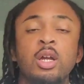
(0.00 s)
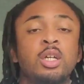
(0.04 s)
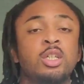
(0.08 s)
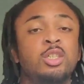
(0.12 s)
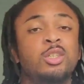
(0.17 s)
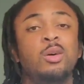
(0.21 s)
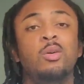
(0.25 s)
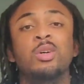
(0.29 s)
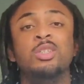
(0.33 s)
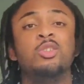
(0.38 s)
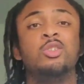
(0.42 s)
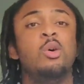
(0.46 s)
So
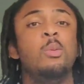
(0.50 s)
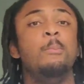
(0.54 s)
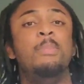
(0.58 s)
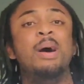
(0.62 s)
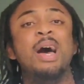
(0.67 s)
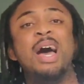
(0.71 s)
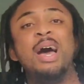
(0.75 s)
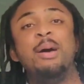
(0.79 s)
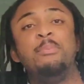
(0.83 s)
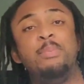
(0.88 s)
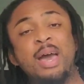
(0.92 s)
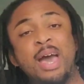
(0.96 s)
I wasn't going to
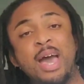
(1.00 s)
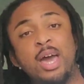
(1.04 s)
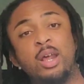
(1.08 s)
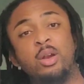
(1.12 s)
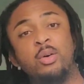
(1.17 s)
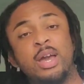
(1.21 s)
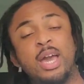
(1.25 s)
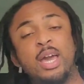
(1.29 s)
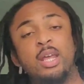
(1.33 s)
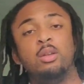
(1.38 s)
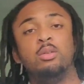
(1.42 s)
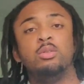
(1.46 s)
buy paddle
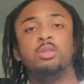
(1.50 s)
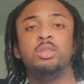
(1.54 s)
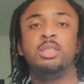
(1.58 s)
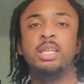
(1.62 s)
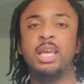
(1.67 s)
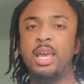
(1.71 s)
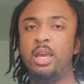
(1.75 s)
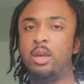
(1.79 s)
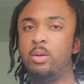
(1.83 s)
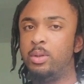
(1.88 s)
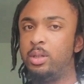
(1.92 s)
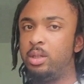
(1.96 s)
handles and
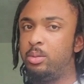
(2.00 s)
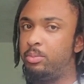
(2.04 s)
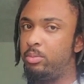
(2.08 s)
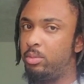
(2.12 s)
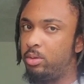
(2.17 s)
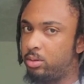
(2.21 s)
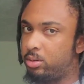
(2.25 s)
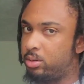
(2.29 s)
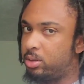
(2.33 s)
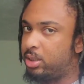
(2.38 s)
take them and